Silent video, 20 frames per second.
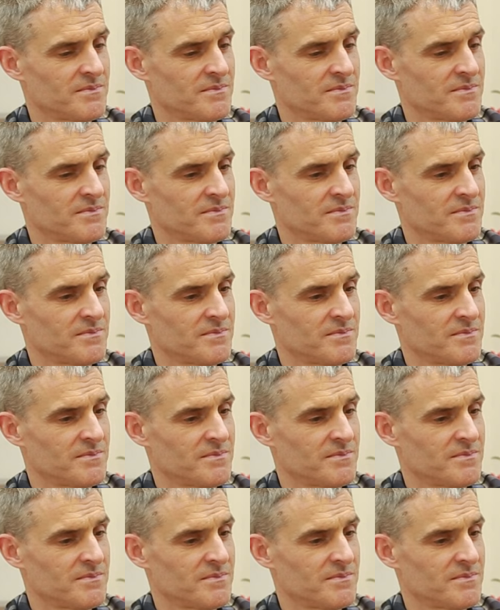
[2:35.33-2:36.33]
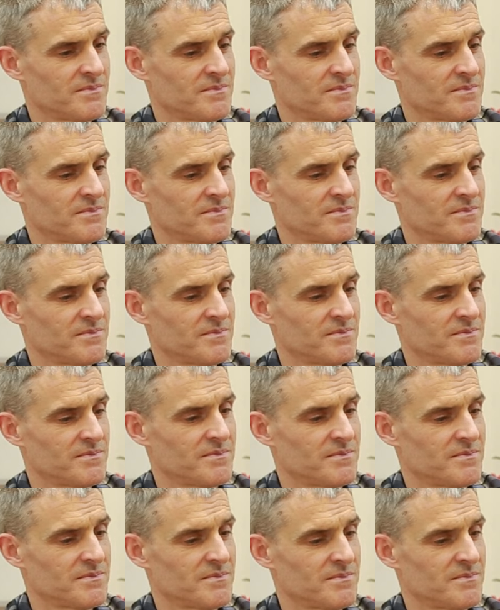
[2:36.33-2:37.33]

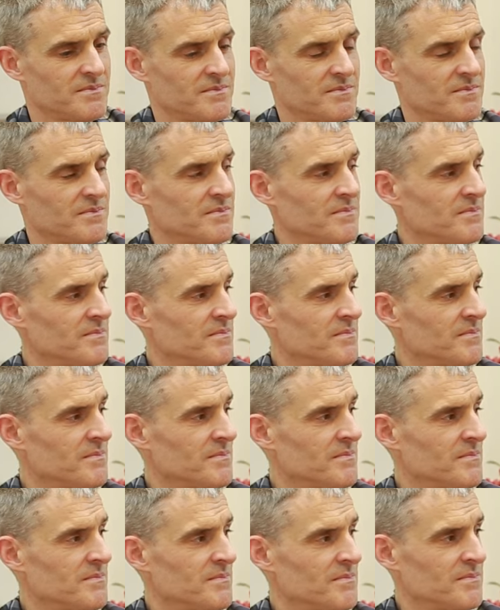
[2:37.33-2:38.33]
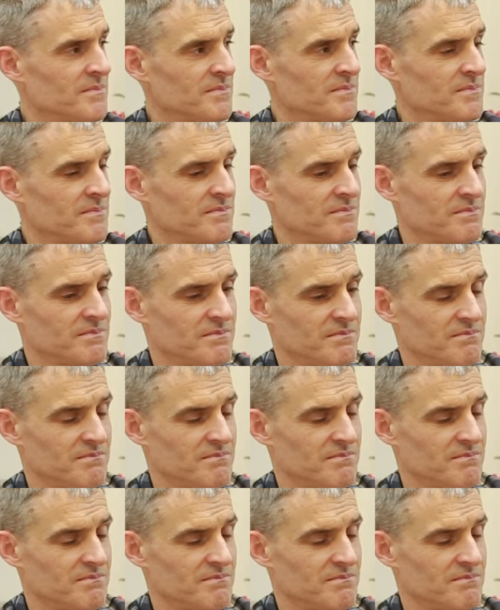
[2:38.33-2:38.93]
[no speech]